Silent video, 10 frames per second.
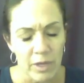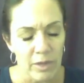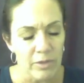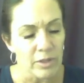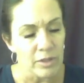I
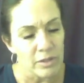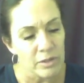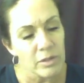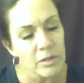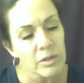think
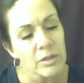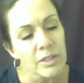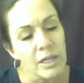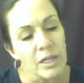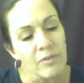
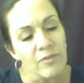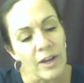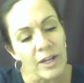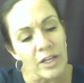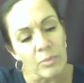
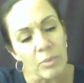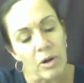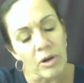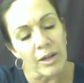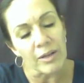finding a
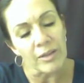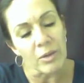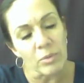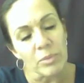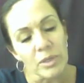part like
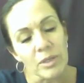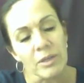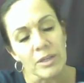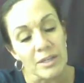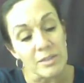that would
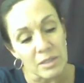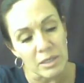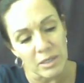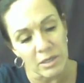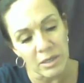be easy.